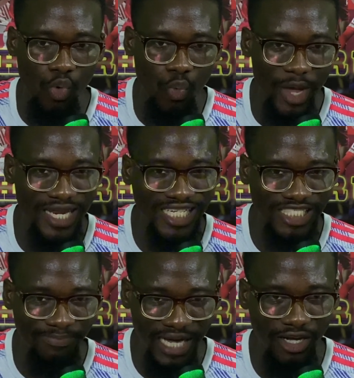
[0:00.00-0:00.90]
when
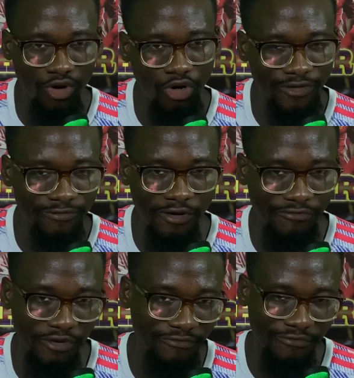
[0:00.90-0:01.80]
he's back on
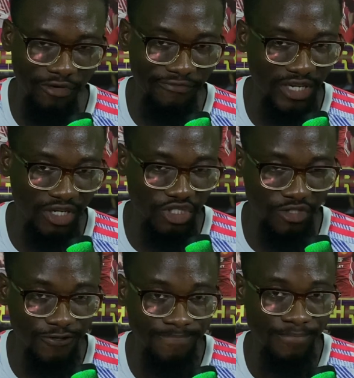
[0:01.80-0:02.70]
from
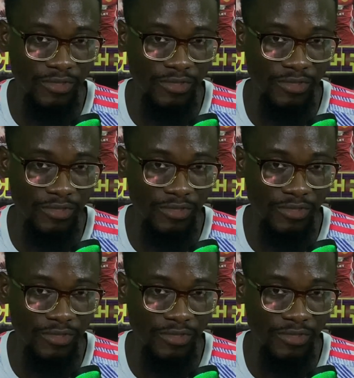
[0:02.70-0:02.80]
vacation.